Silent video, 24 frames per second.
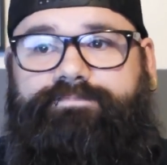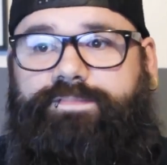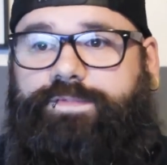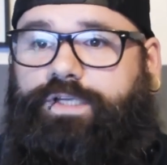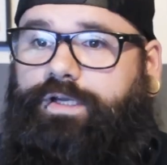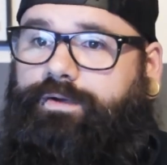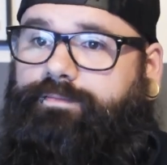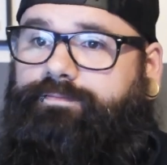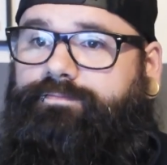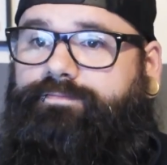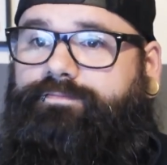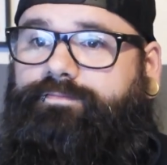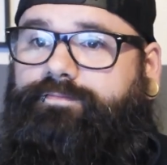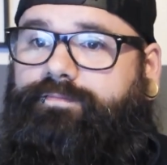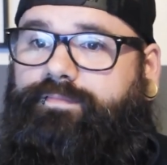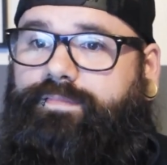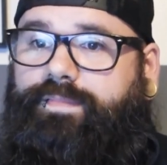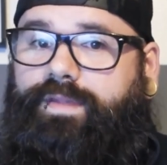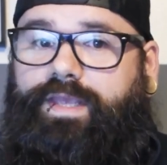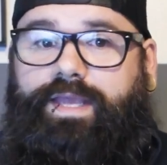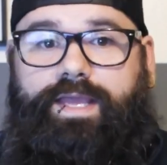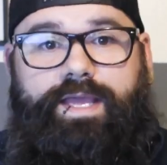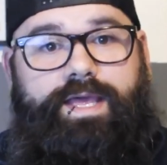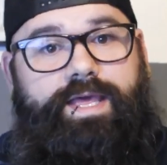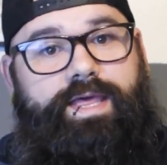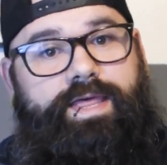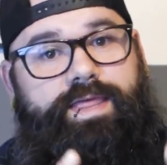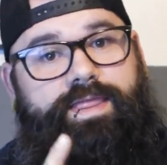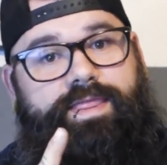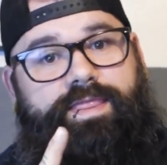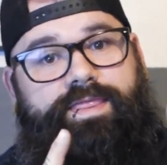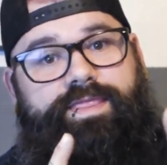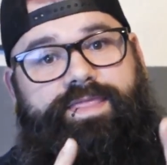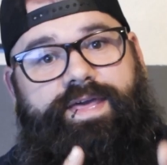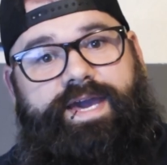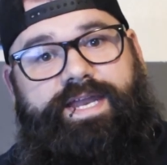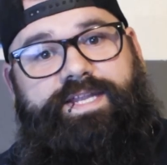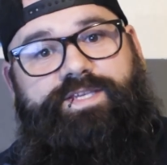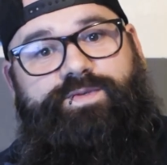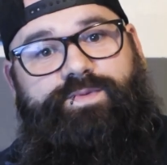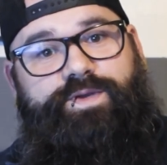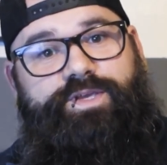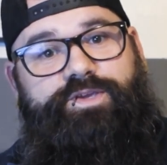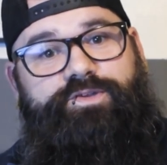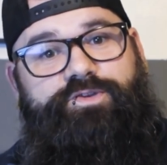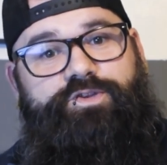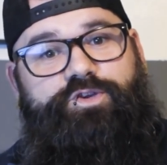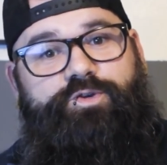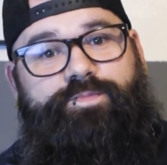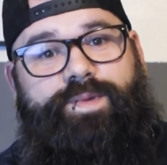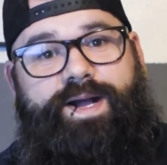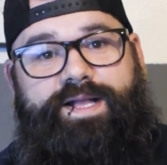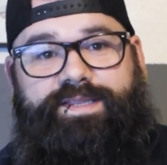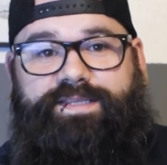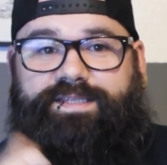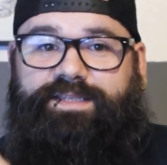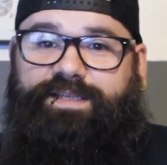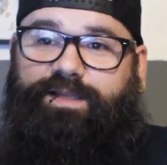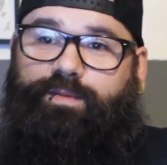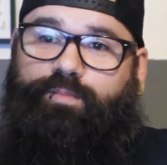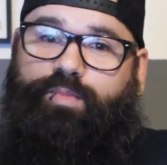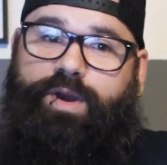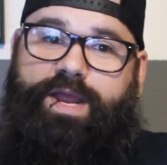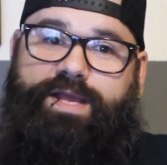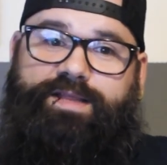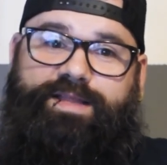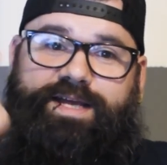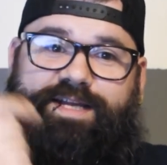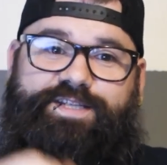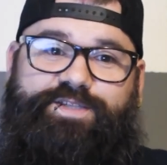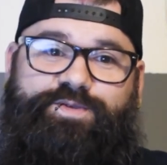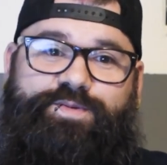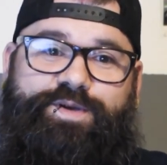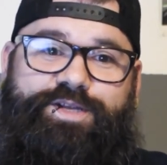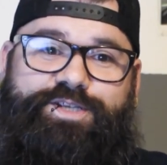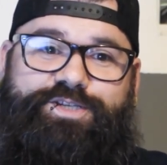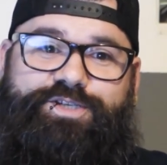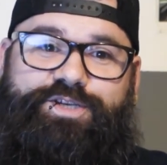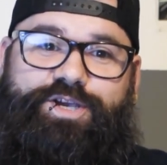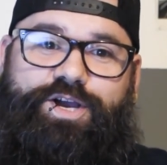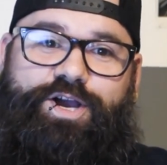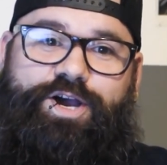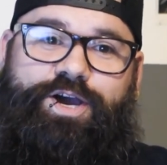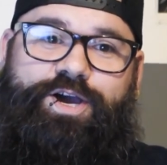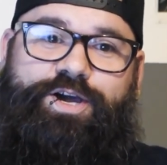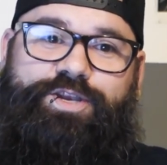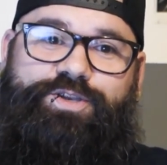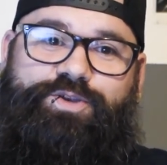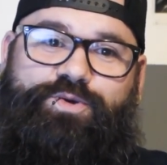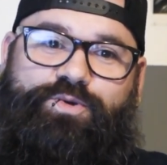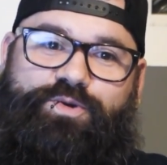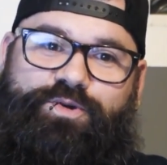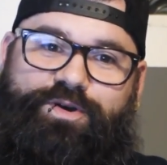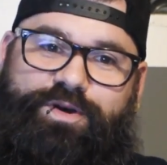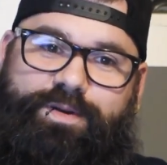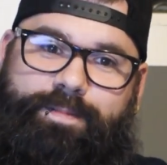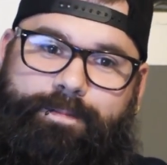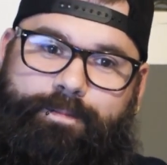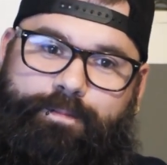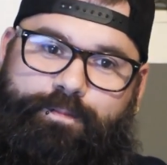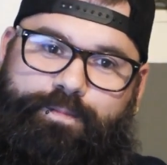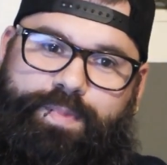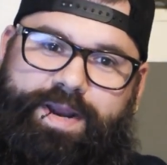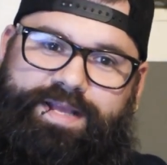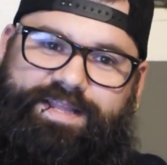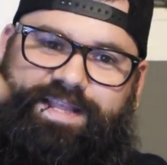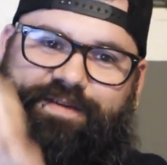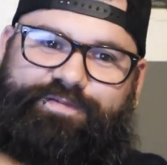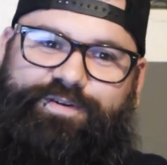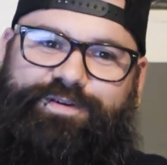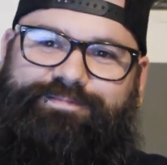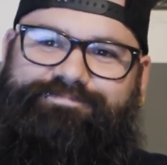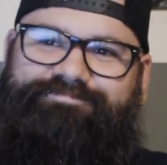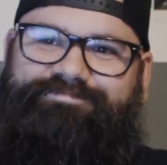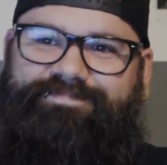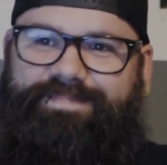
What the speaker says: So that is what you do about the little brake light switch on your brake lever.